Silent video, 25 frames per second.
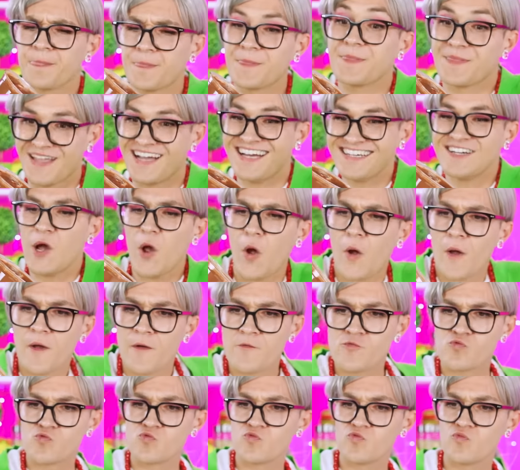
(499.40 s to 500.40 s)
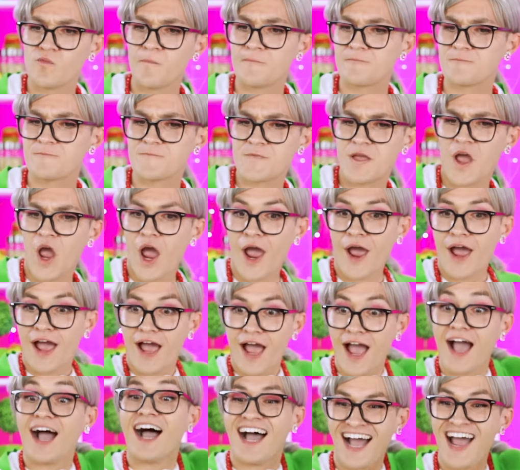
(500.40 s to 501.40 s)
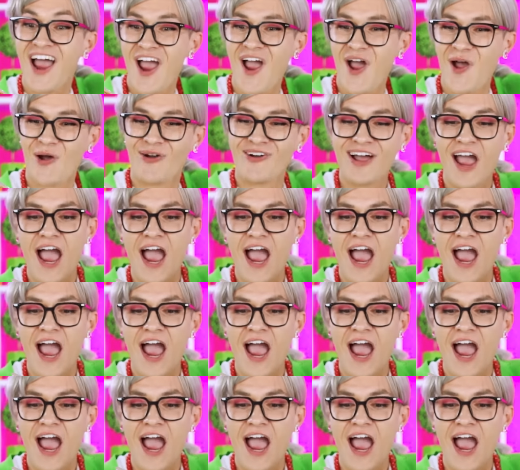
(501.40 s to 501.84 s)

in Choco Perfection, add